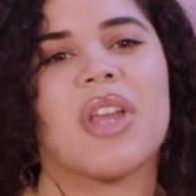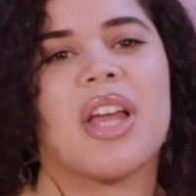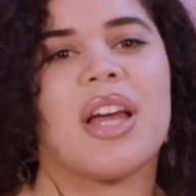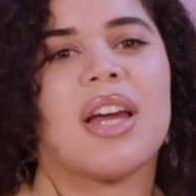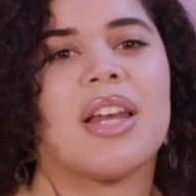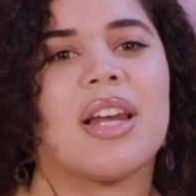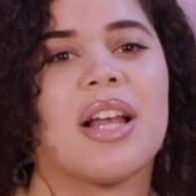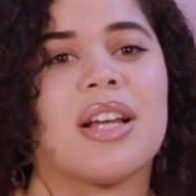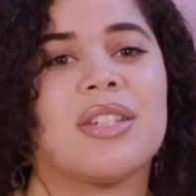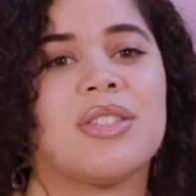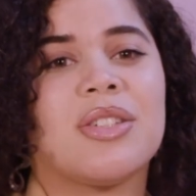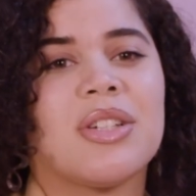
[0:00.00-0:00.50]

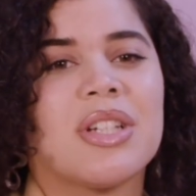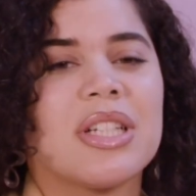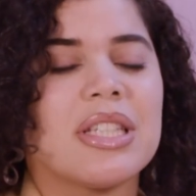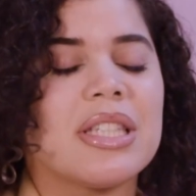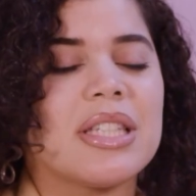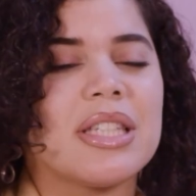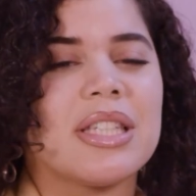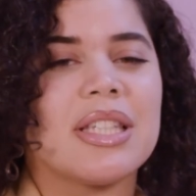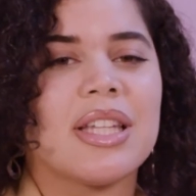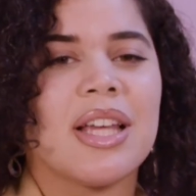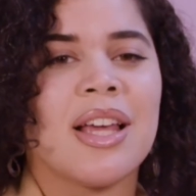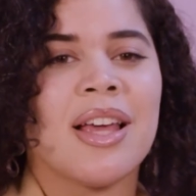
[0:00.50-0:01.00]
And as you can
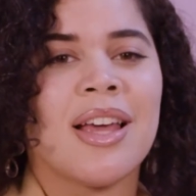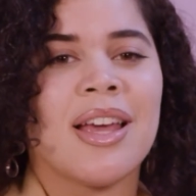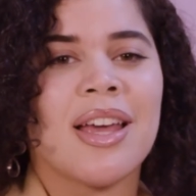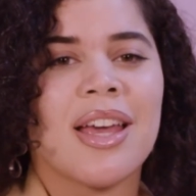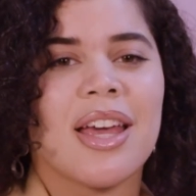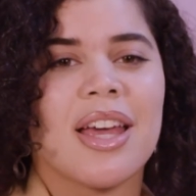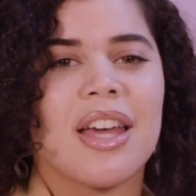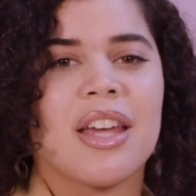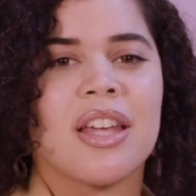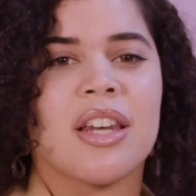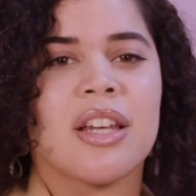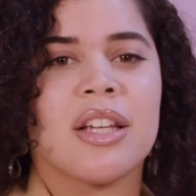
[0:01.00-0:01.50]

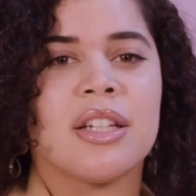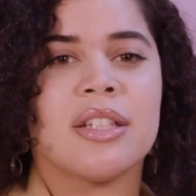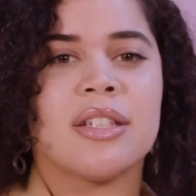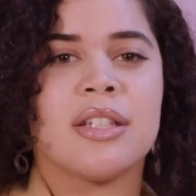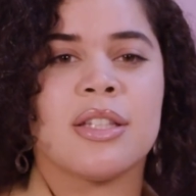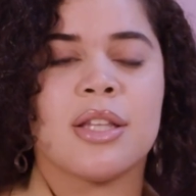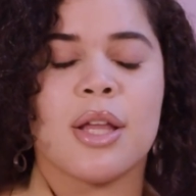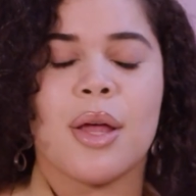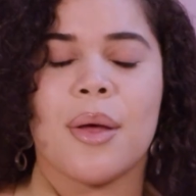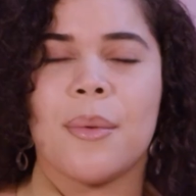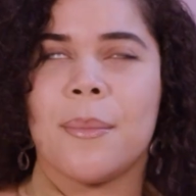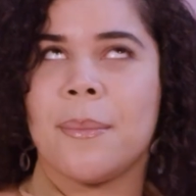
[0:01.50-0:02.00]
see, it
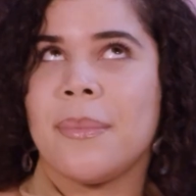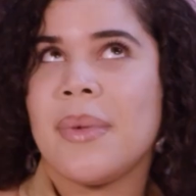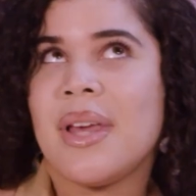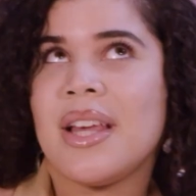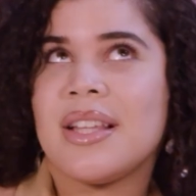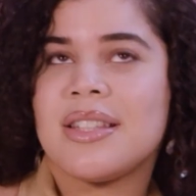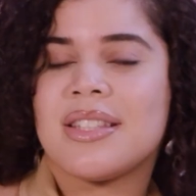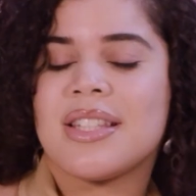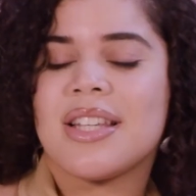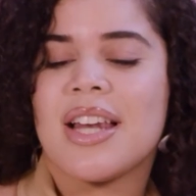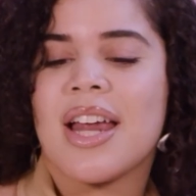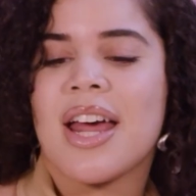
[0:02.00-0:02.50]
is
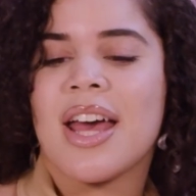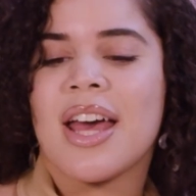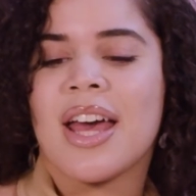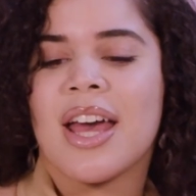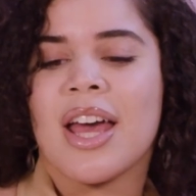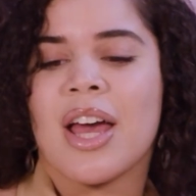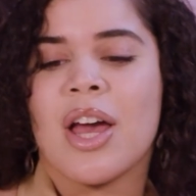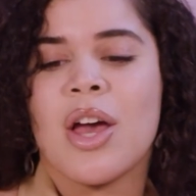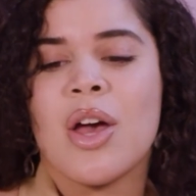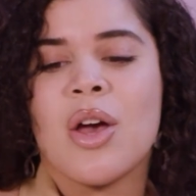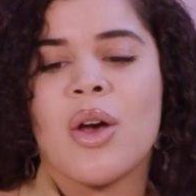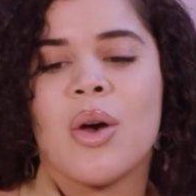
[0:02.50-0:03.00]
me
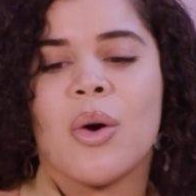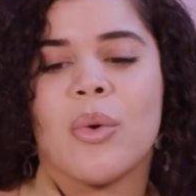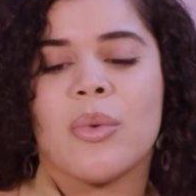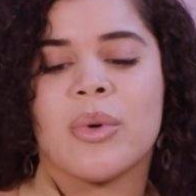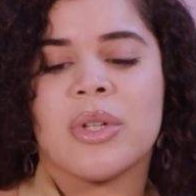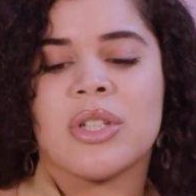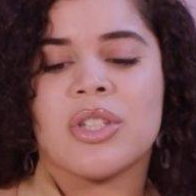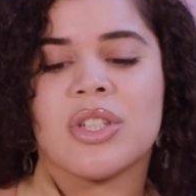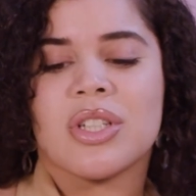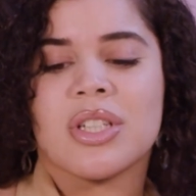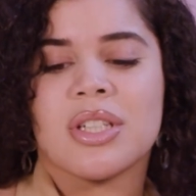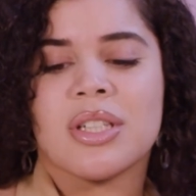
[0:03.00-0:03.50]
today,
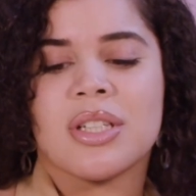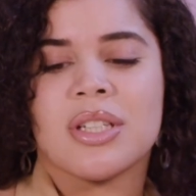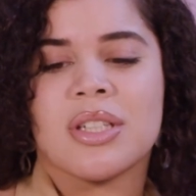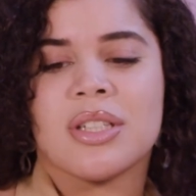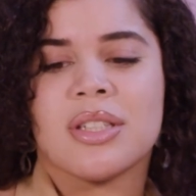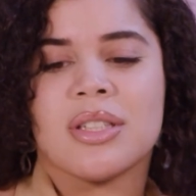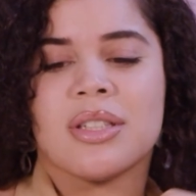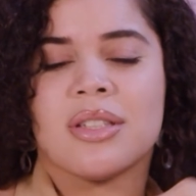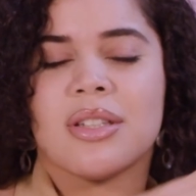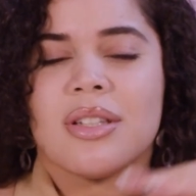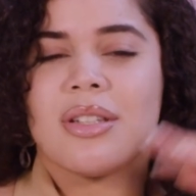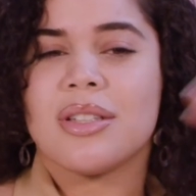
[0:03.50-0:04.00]
which
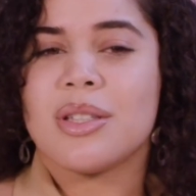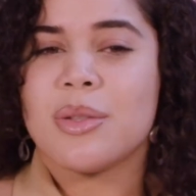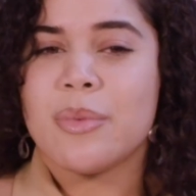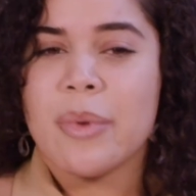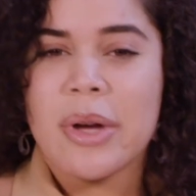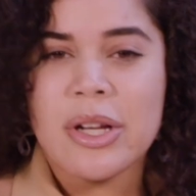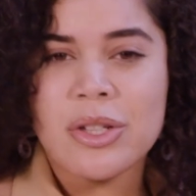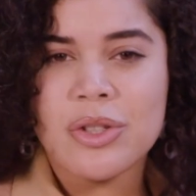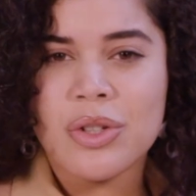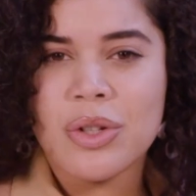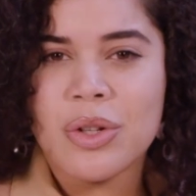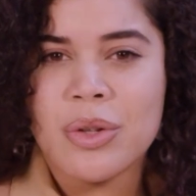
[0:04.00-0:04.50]
is
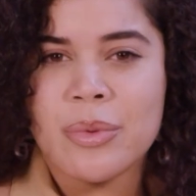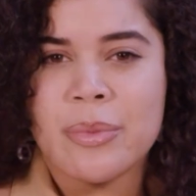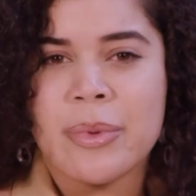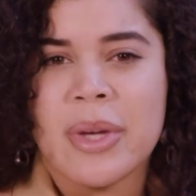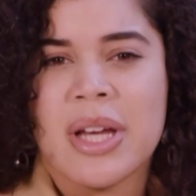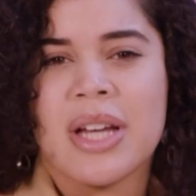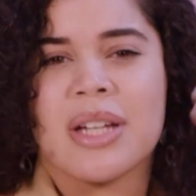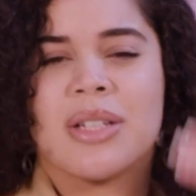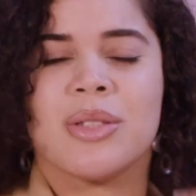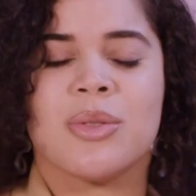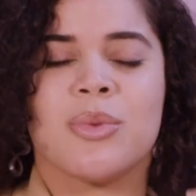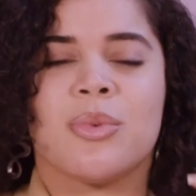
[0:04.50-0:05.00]
special
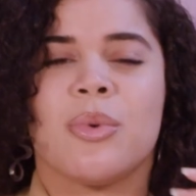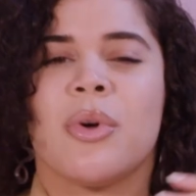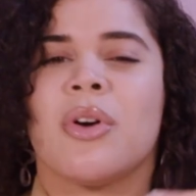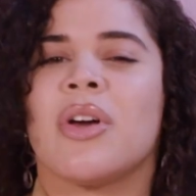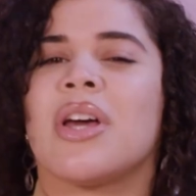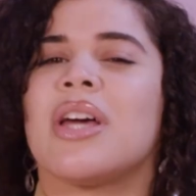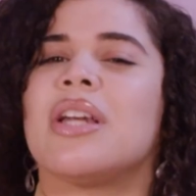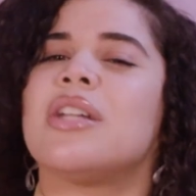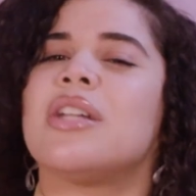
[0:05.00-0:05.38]
because we'll get